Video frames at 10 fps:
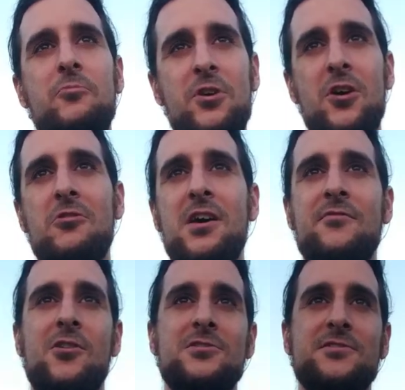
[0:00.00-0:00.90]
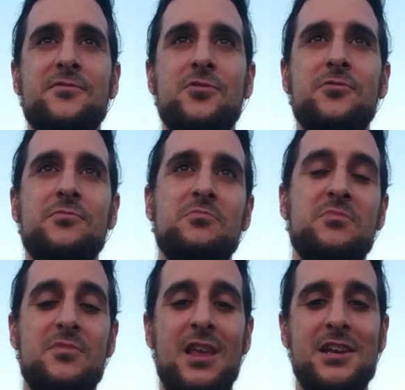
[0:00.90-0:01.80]
We all have hearts of gold.
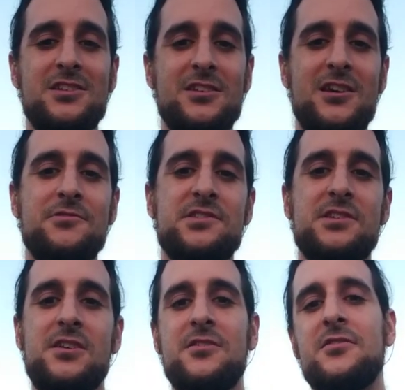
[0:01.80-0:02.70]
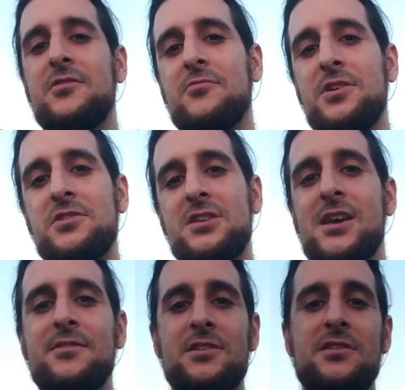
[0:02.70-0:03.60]
Actually, I would say it, we each
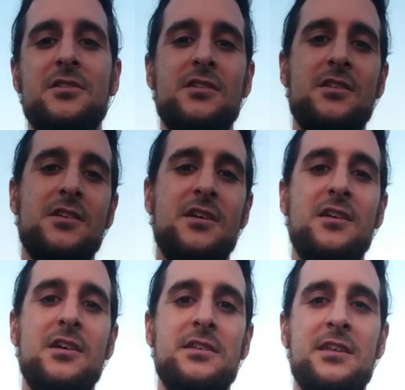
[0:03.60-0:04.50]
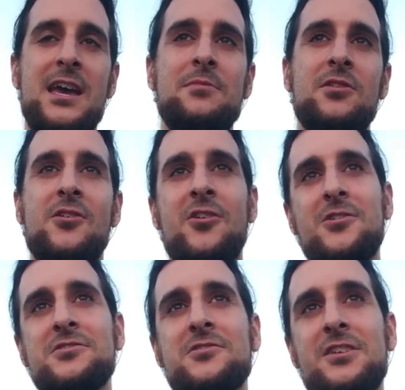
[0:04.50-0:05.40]
have a diamond. Our
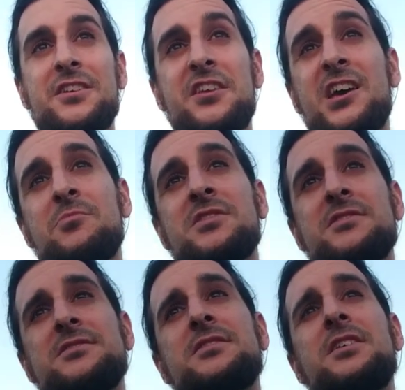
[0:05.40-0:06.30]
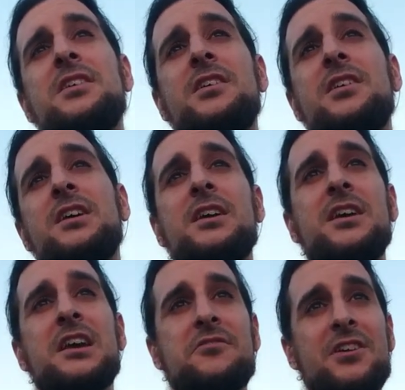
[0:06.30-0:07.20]
hearts are like diamonds,
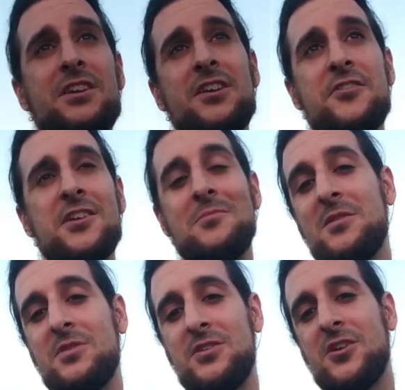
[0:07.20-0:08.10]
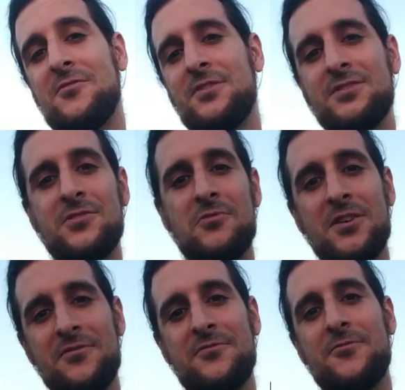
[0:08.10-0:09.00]
and right now they may be covered in the
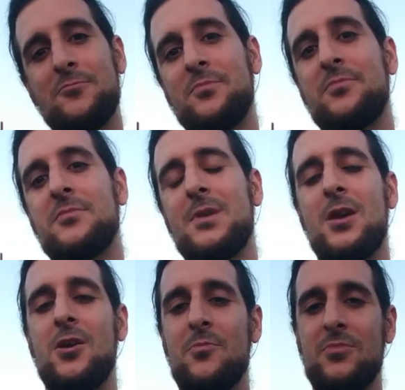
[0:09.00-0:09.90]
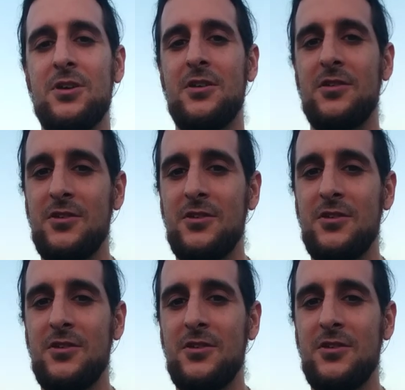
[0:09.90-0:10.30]
rough, but